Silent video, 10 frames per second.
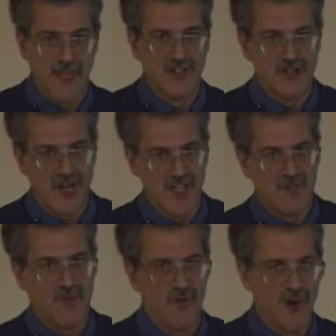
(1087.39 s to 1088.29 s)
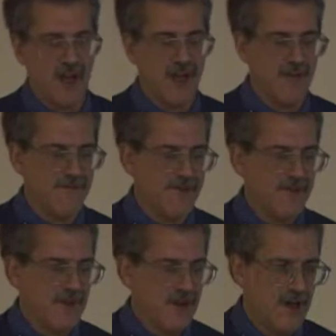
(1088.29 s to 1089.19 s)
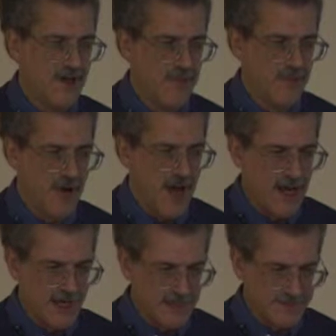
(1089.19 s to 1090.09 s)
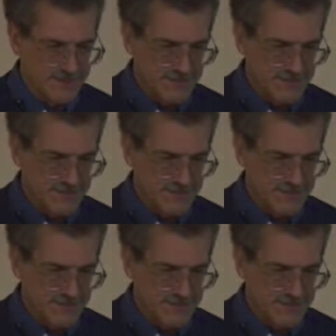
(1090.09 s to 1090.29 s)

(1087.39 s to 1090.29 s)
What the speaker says: and transporting of the product.